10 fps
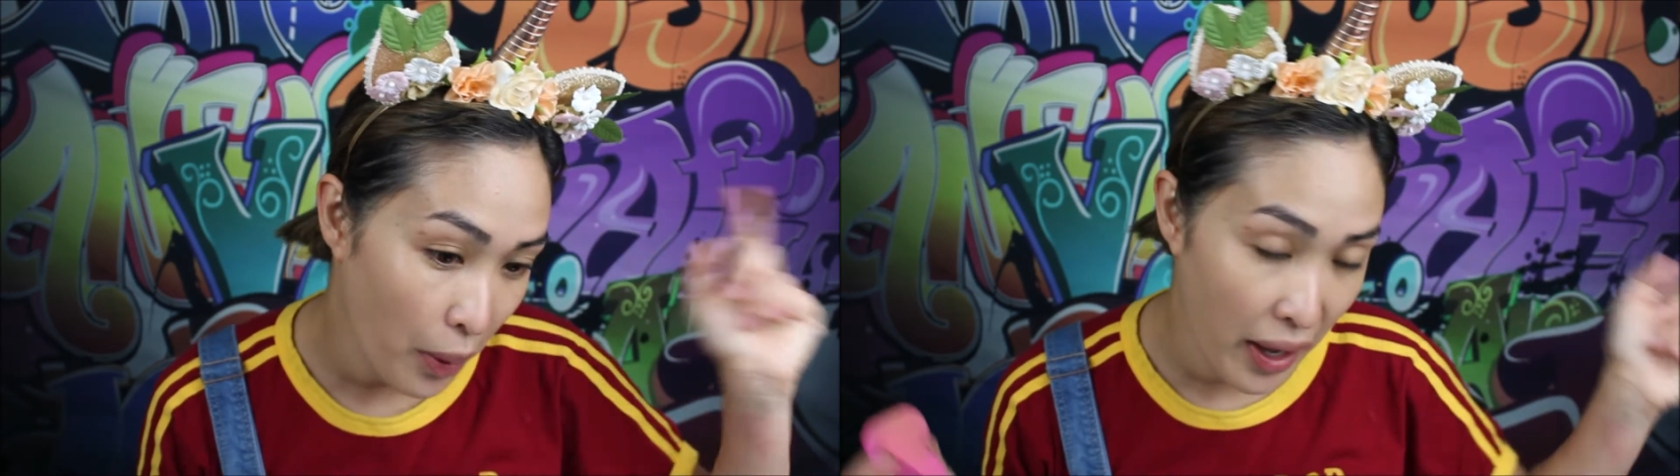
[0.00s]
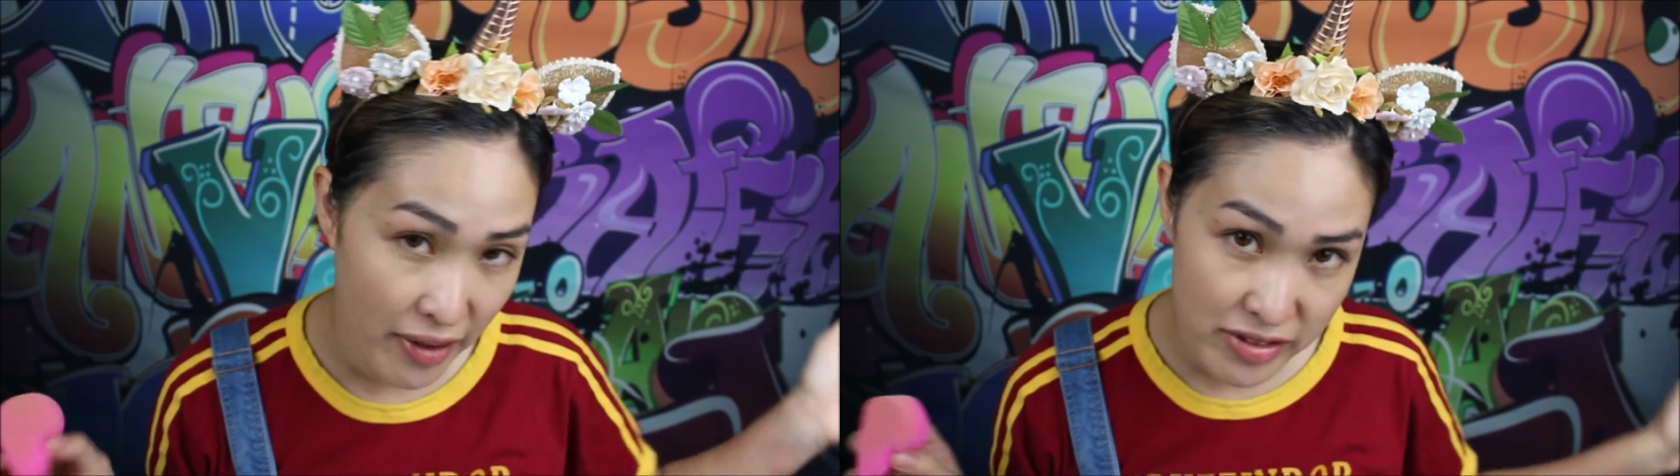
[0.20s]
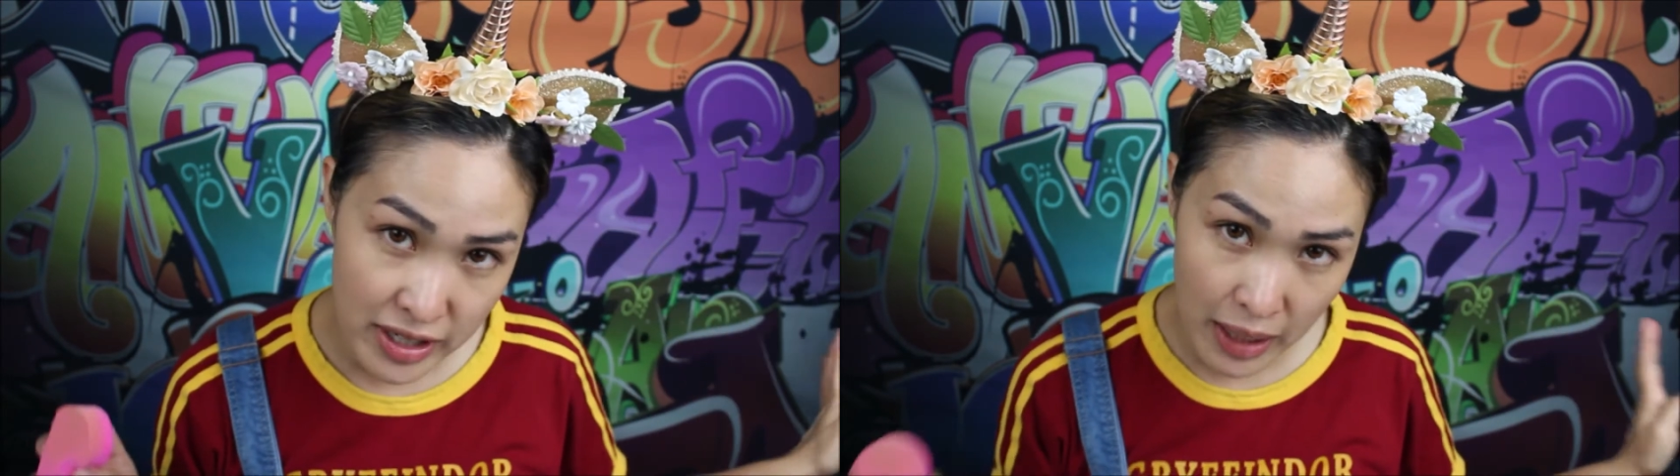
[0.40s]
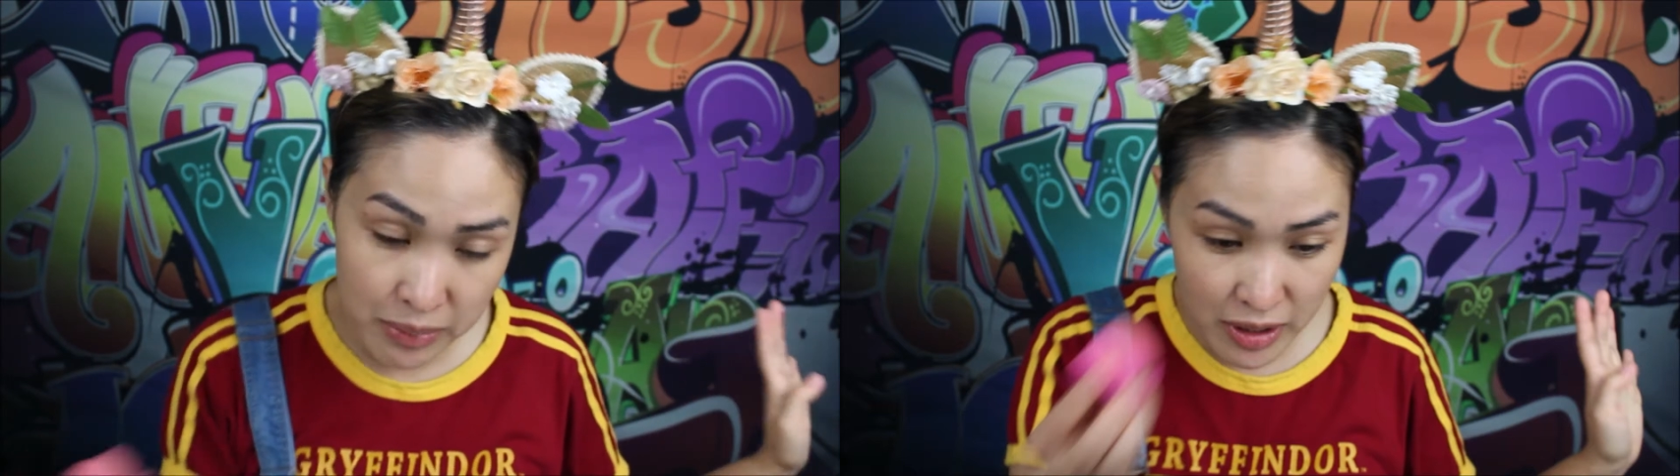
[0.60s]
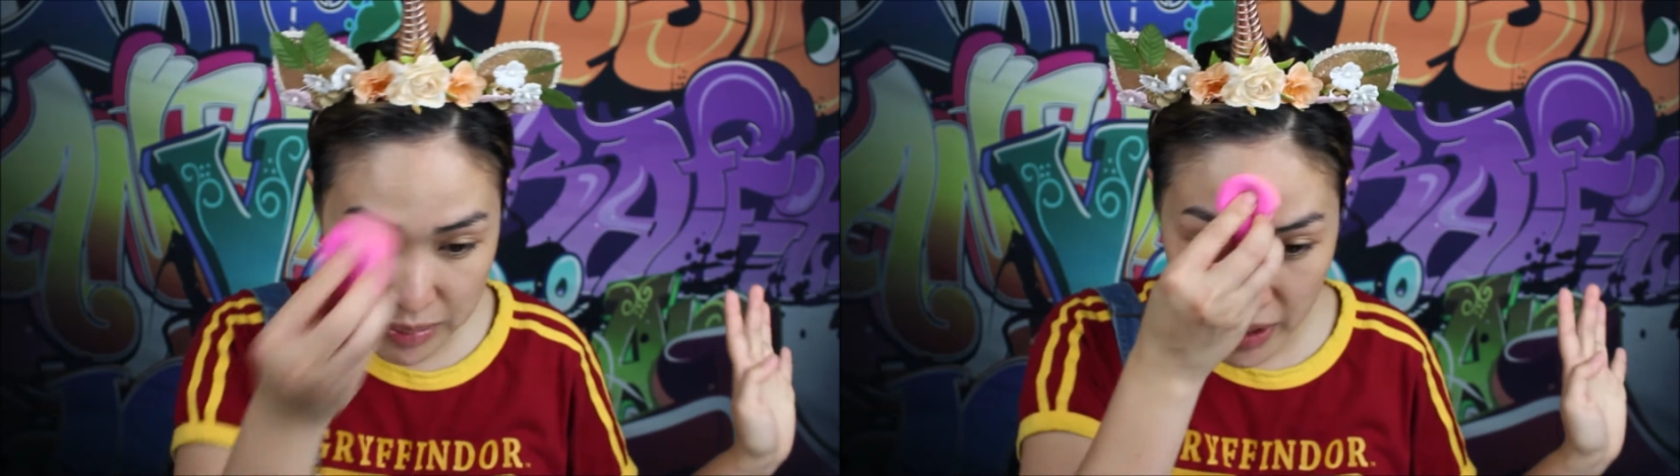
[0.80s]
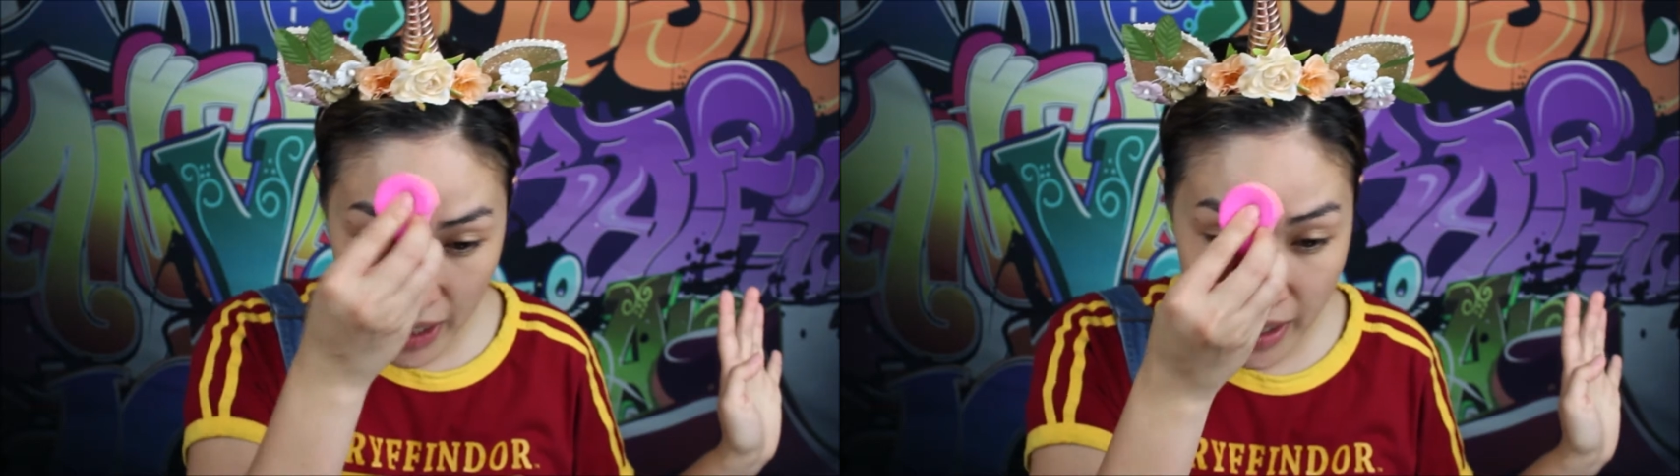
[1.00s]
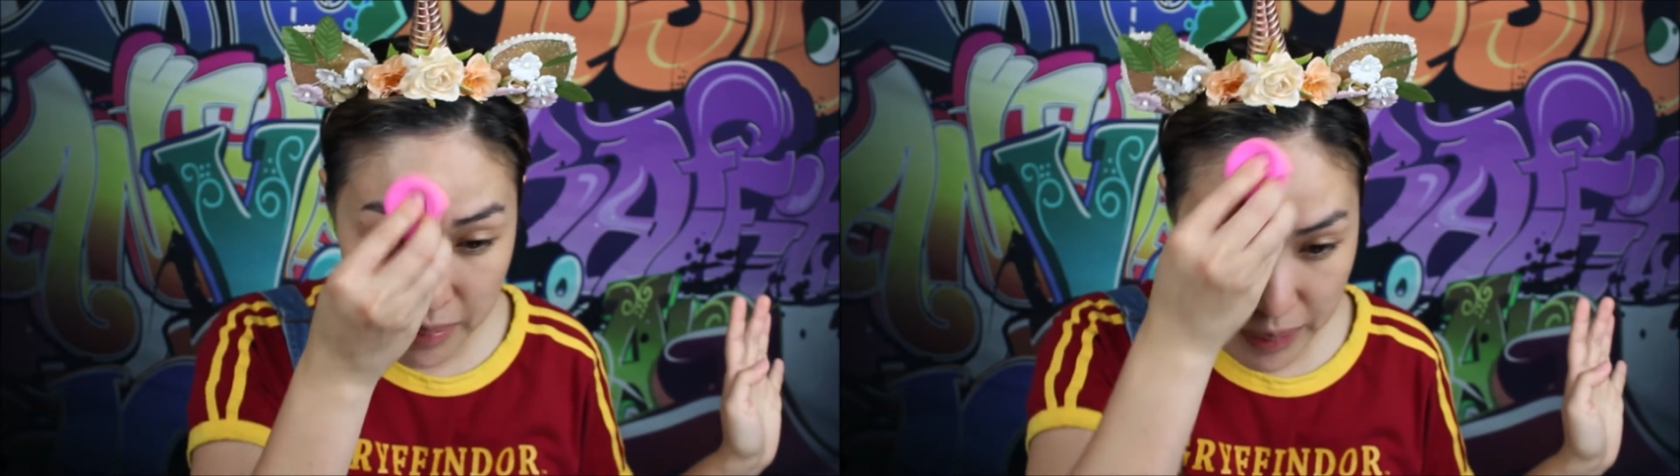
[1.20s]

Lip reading: I haven't named them yet,